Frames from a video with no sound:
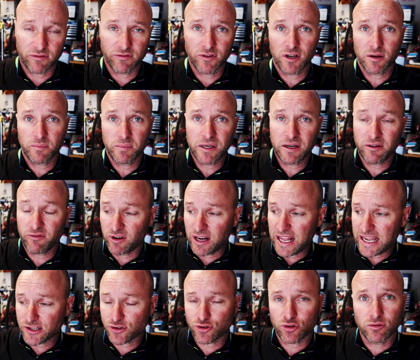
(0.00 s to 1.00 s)
I've got a bit of
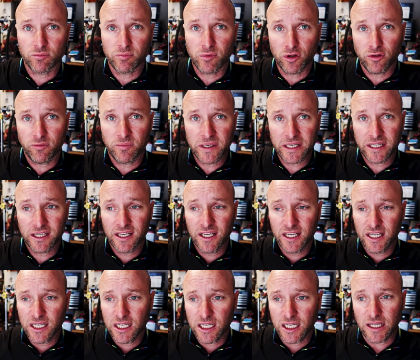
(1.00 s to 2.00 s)
lateral movement
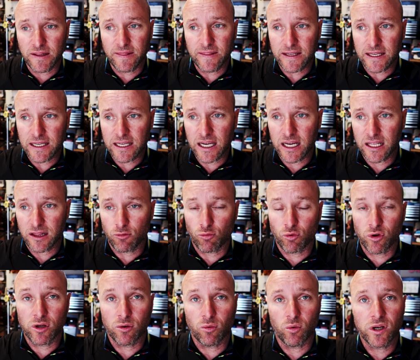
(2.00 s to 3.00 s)
in the
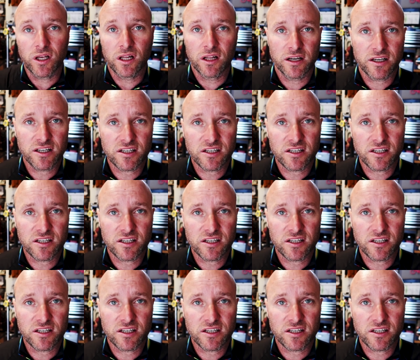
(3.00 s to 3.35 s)
rear wheel,